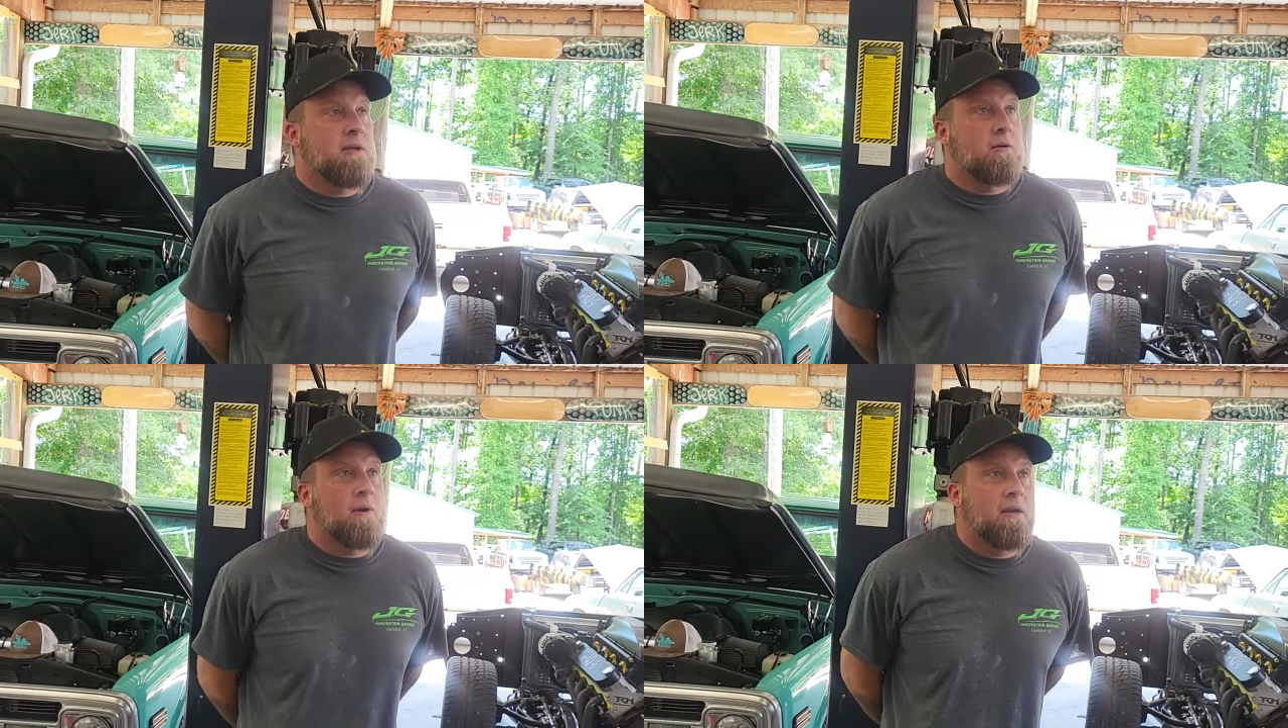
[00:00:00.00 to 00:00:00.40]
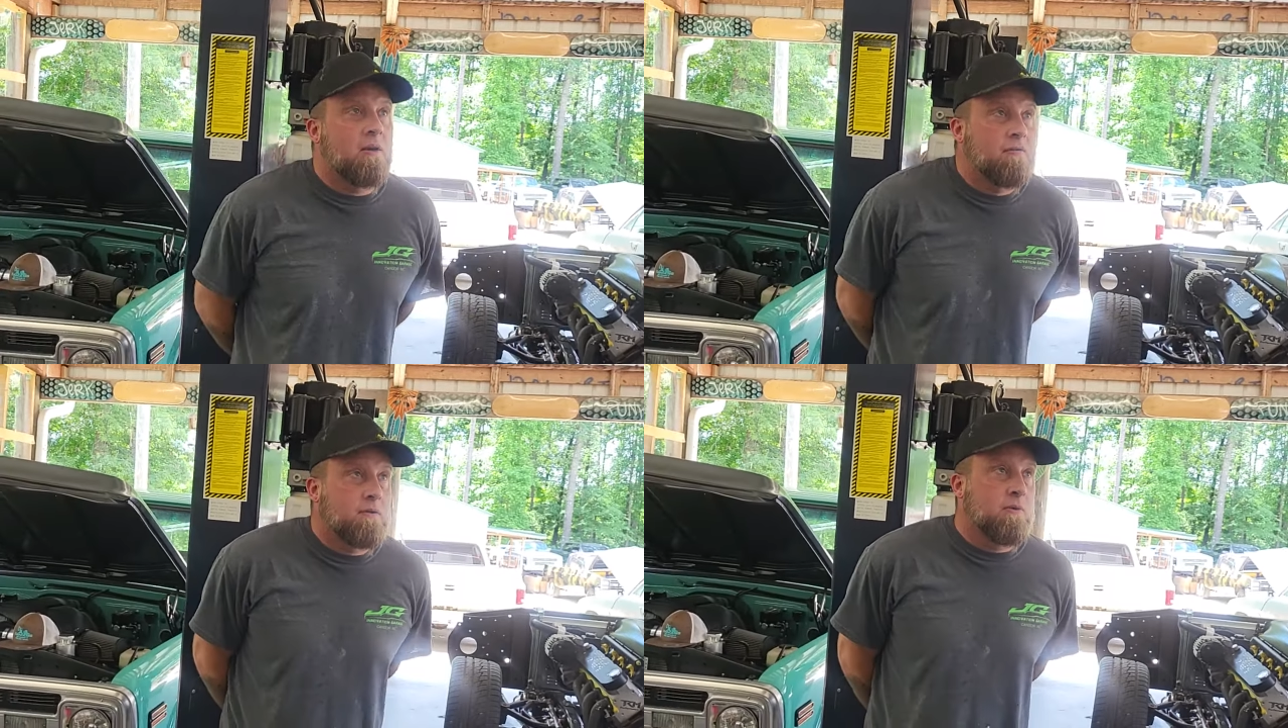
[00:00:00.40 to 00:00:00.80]
at
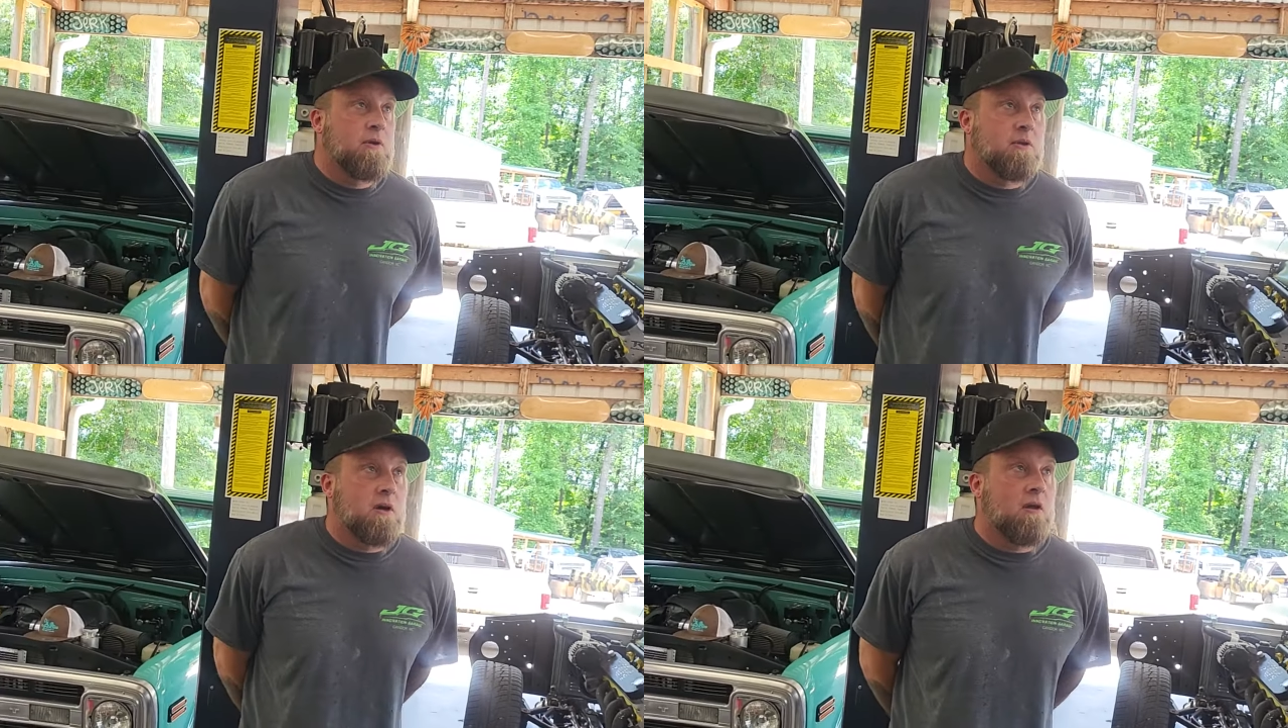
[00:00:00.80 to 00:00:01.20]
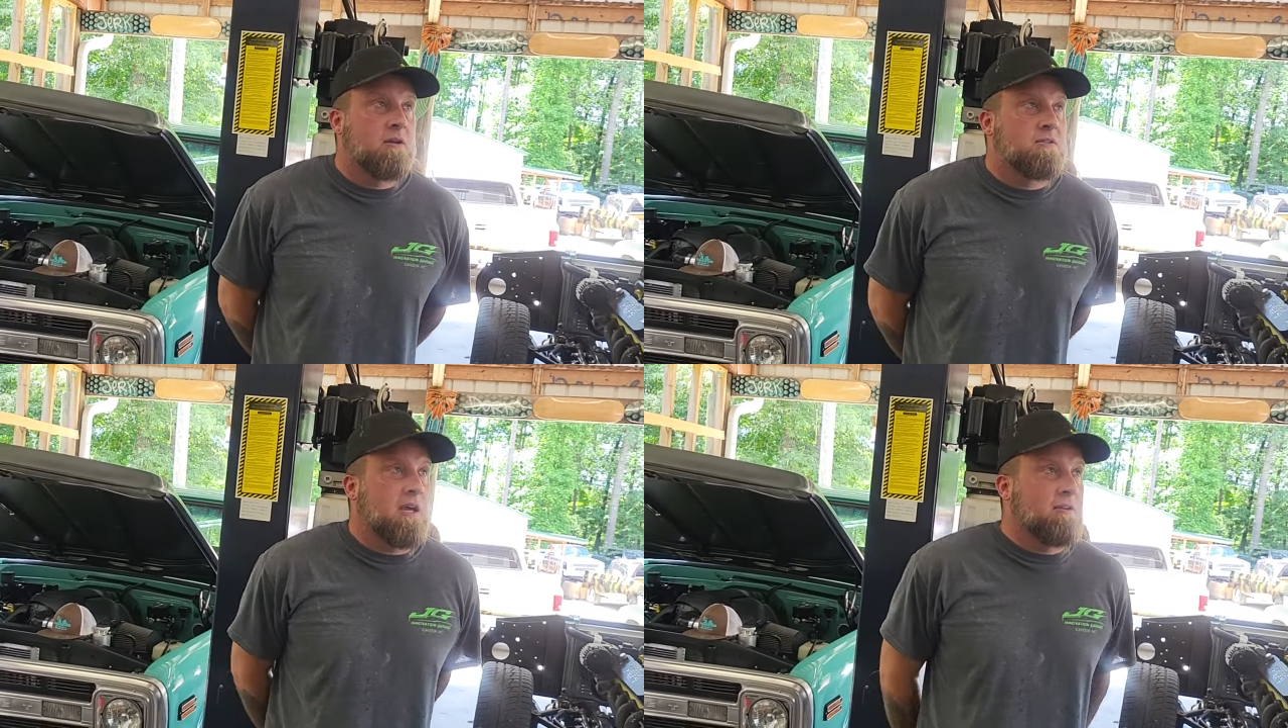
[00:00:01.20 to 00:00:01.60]
Randolph Community
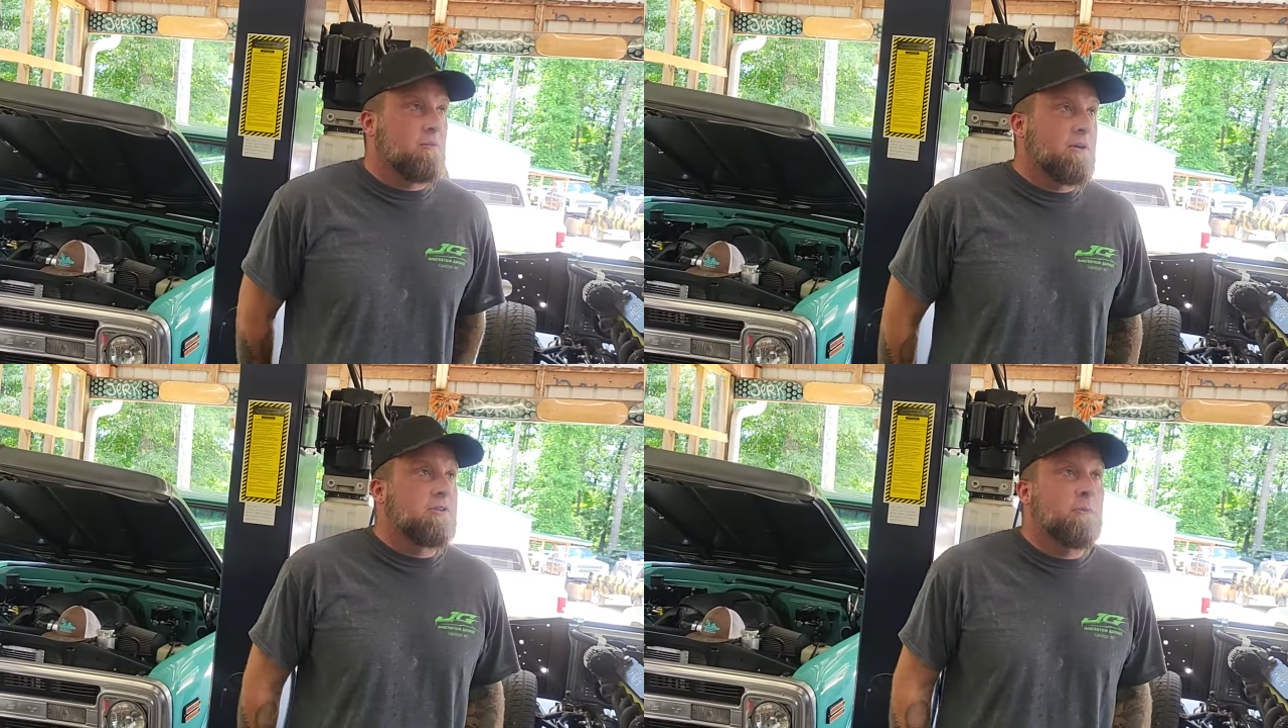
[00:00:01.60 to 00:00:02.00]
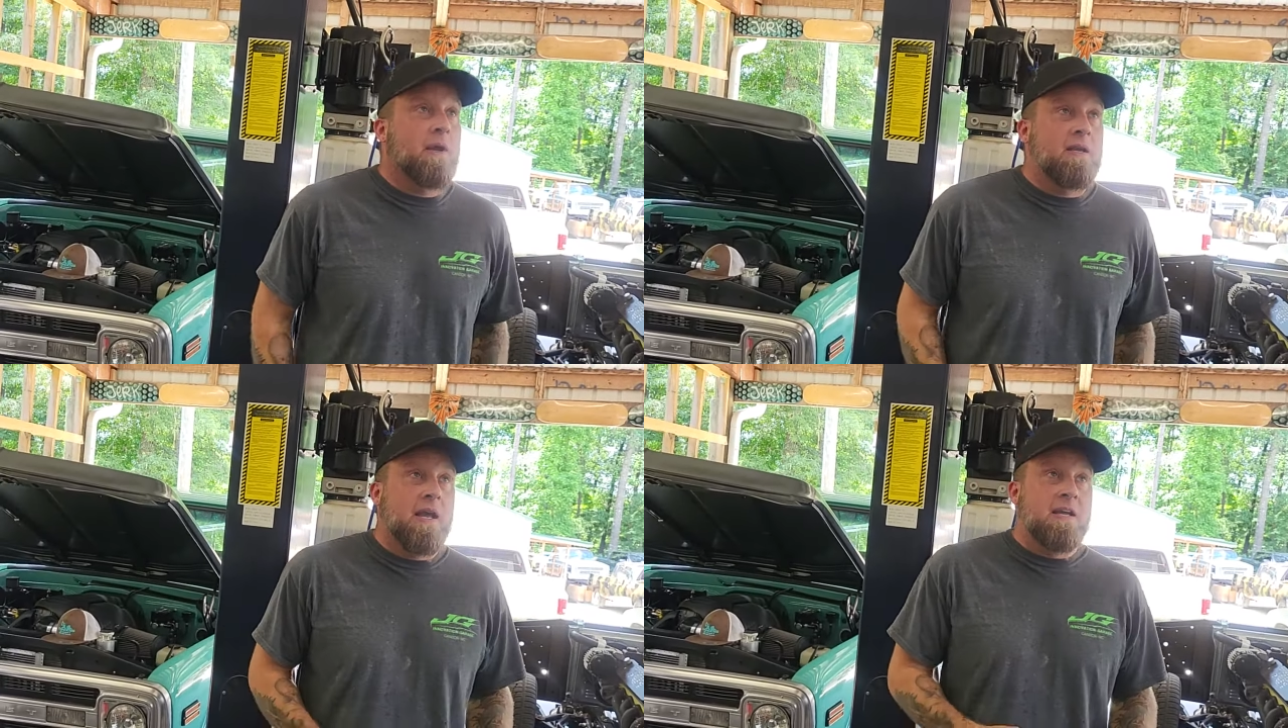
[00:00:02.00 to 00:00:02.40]
College at the Richard
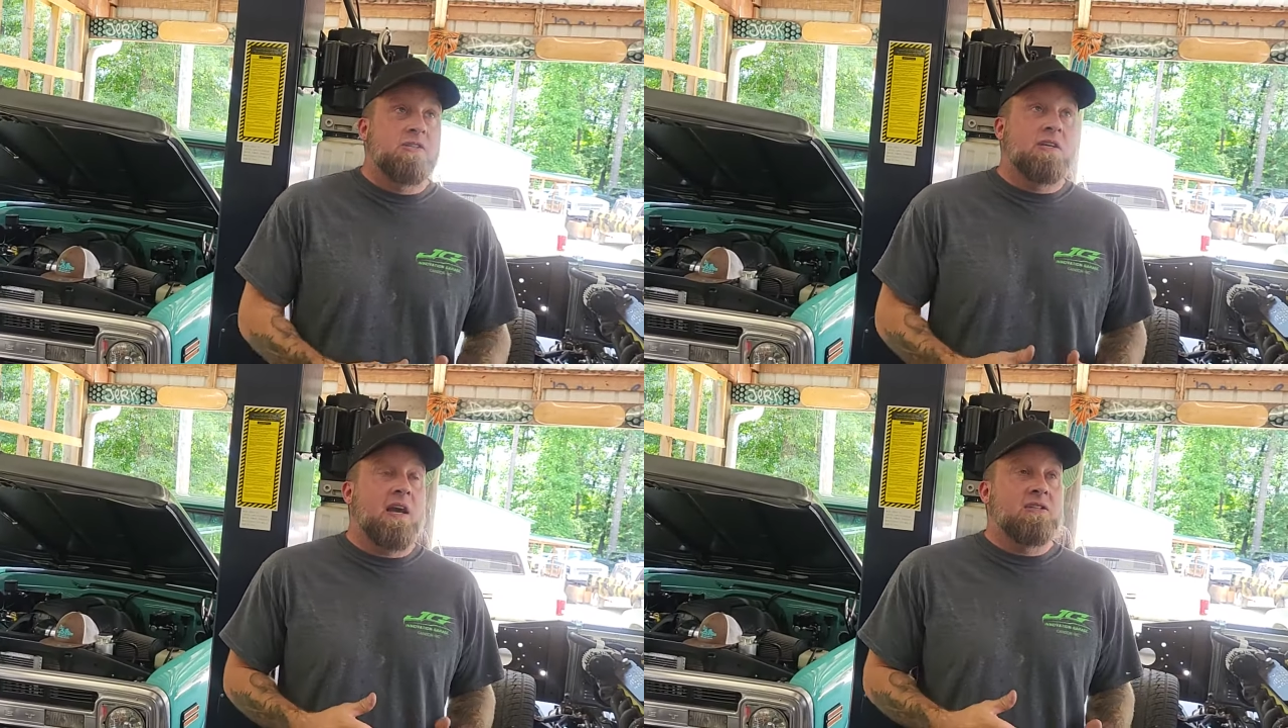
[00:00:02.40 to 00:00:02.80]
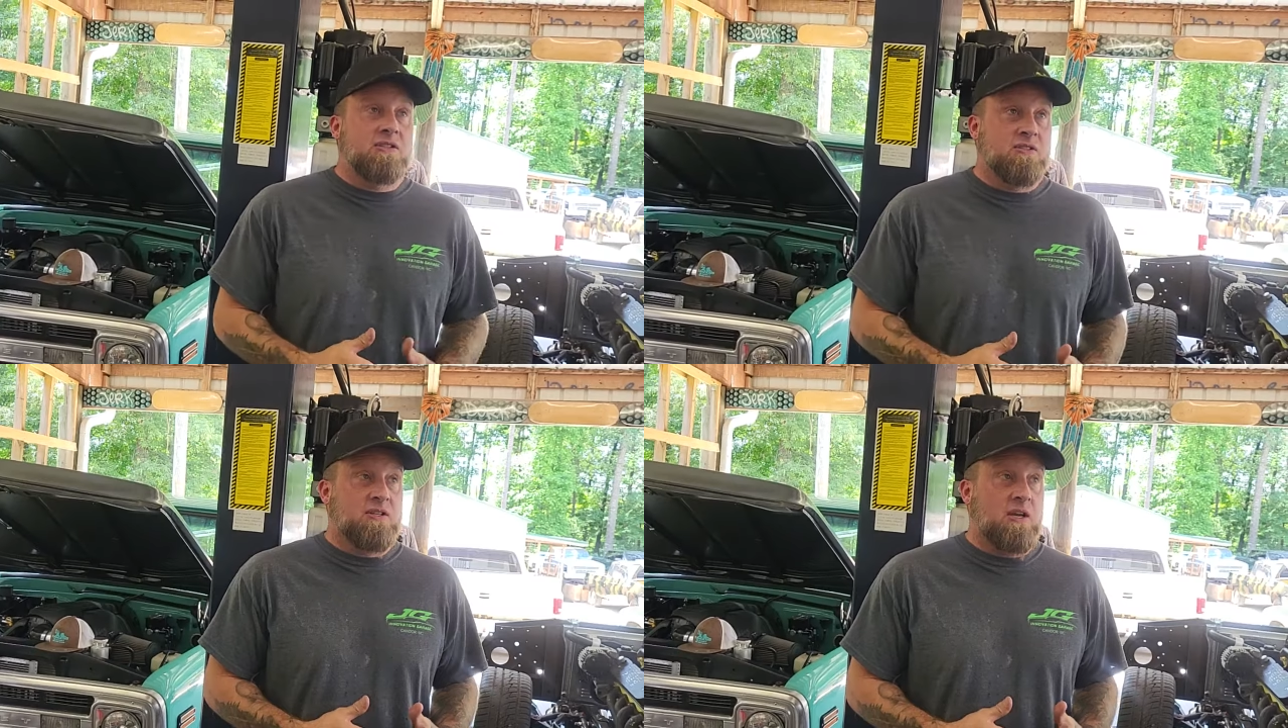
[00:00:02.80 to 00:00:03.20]
Petty
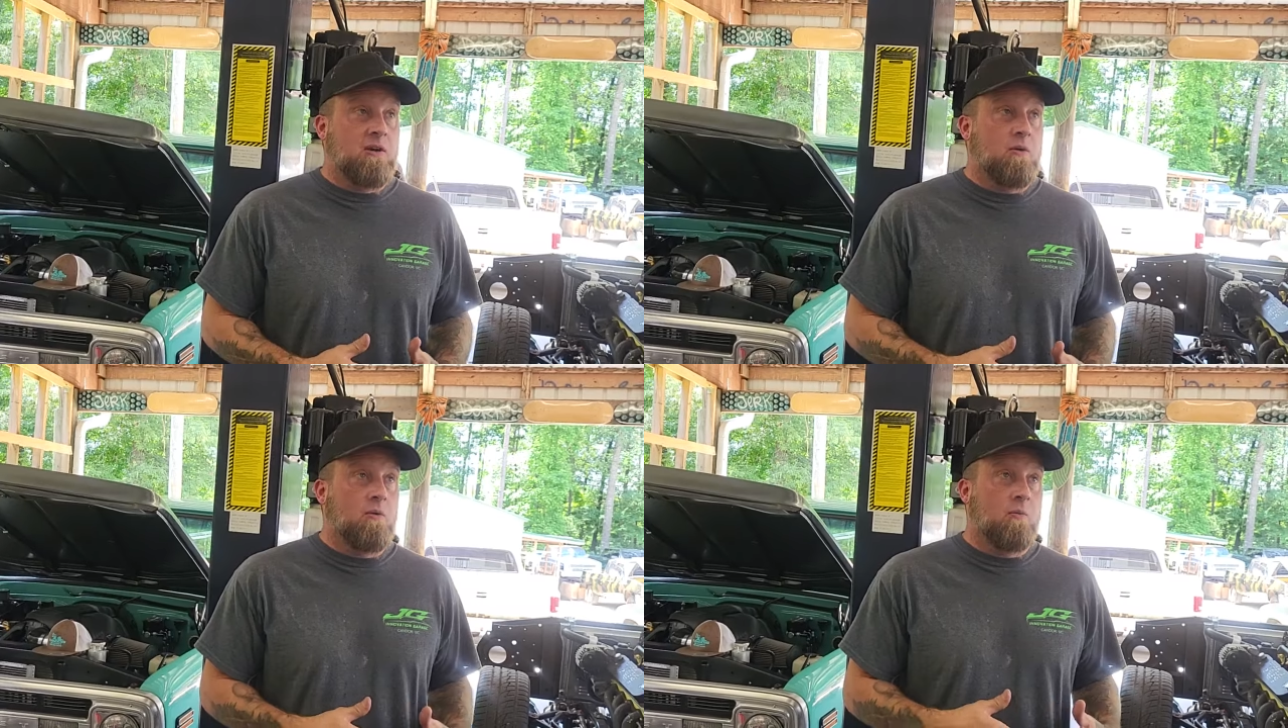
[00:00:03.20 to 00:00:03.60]
Education Center,